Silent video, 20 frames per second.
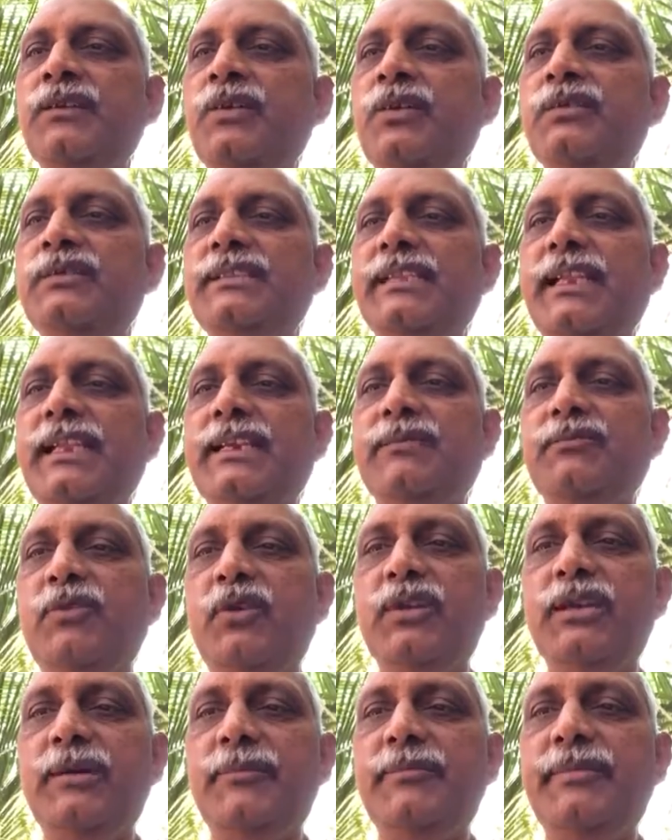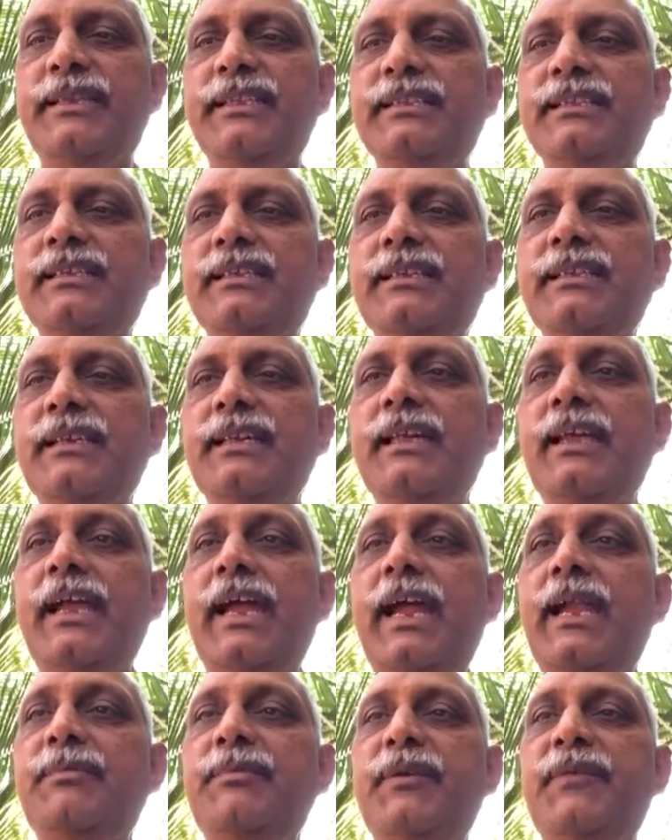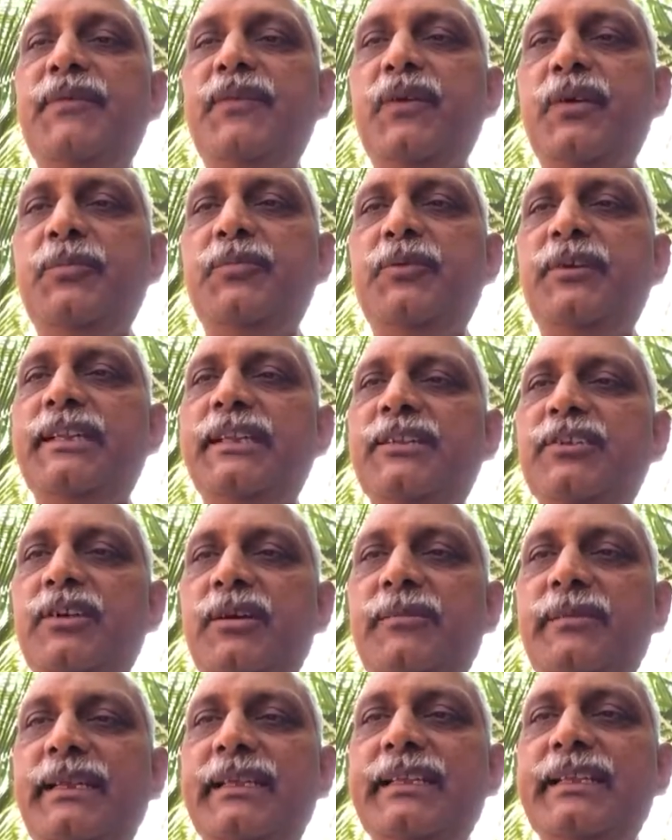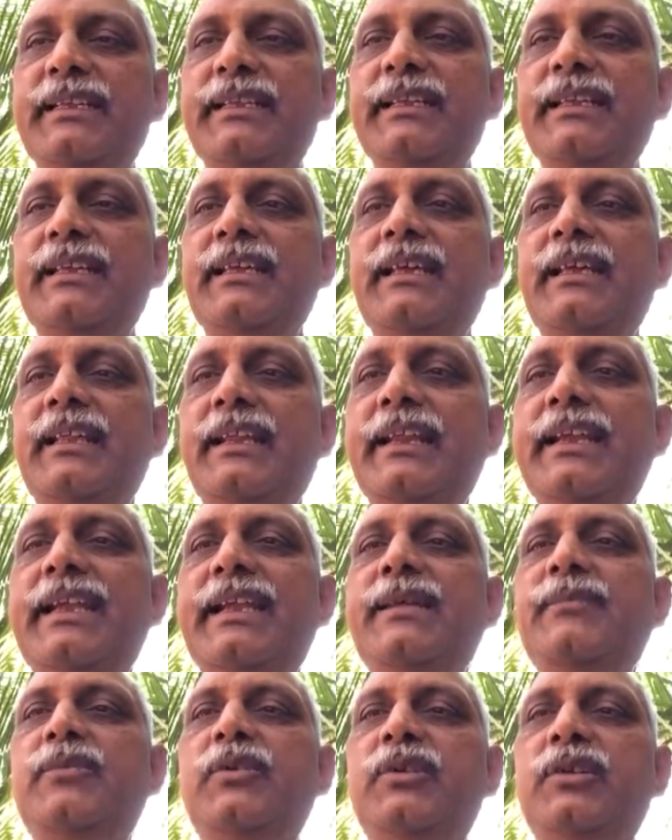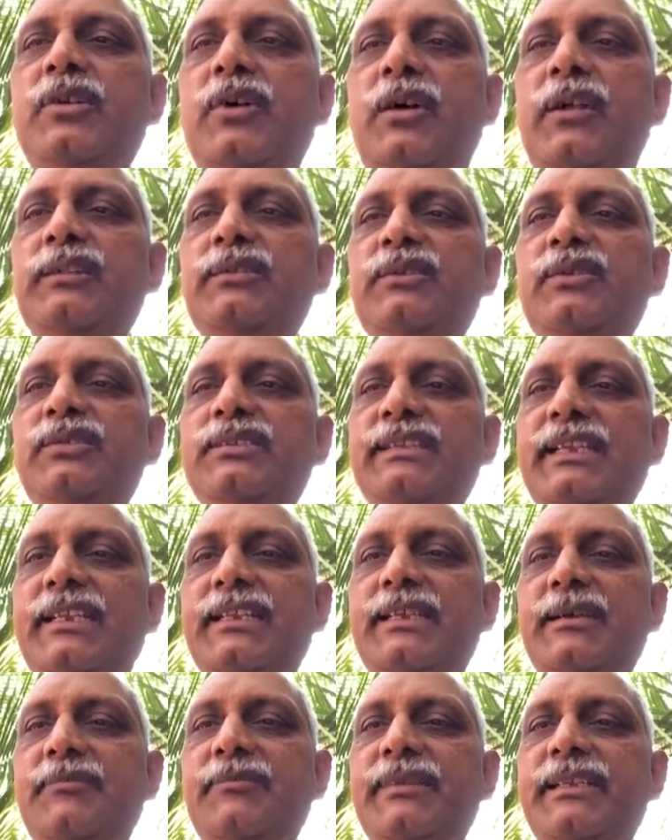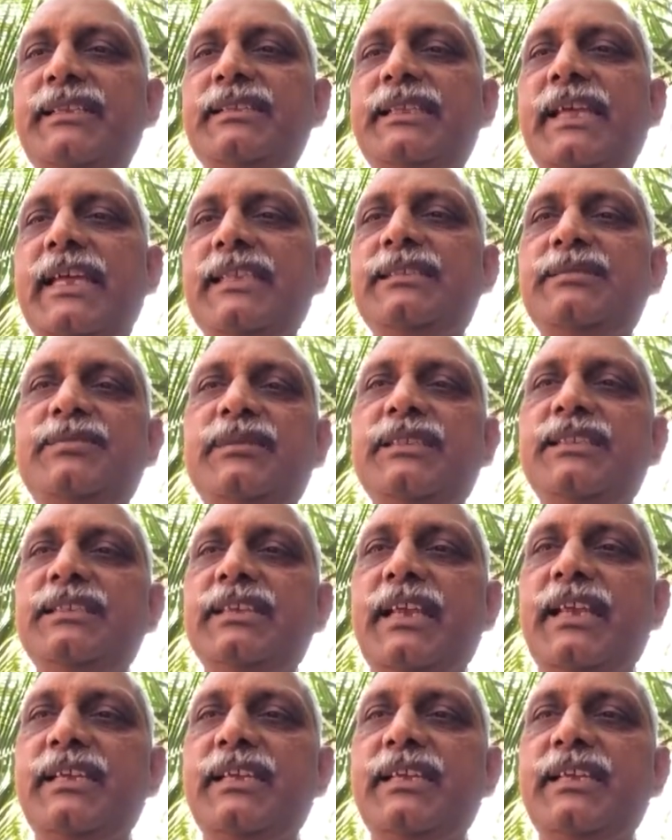Don't select more companies, and before putting your money, read about all those 10 companies as much